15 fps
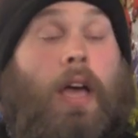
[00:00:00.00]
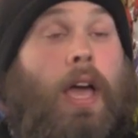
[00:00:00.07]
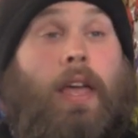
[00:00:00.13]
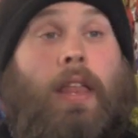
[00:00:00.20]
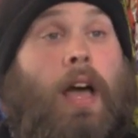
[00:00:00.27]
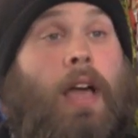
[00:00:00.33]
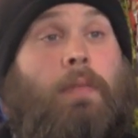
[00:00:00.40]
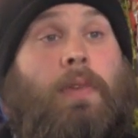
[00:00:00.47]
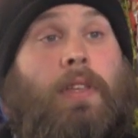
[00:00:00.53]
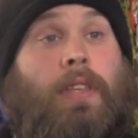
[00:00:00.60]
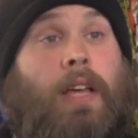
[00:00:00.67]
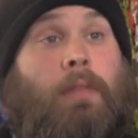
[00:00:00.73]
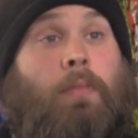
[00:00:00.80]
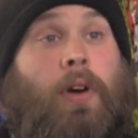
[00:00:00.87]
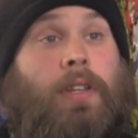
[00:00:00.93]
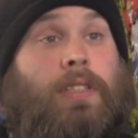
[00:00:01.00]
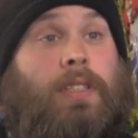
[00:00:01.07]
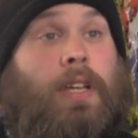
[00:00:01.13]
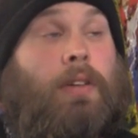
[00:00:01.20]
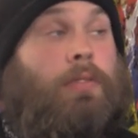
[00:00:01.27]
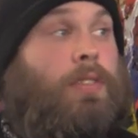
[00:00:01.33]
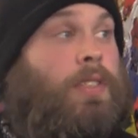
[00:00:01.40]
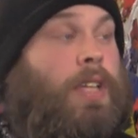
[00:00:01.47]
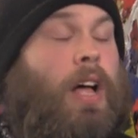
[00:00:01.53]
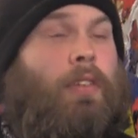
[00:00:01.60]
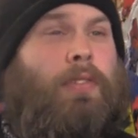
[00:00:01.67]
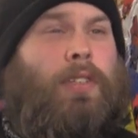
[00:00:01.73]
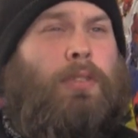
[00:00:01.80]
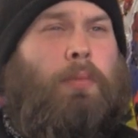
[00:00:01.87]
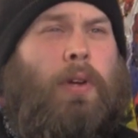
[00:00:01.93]
And I mean, that might sound
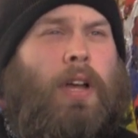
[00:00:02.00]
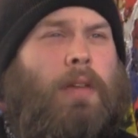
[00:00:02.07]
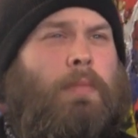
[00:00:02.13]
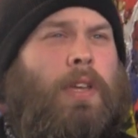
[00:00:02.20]
selfish, but I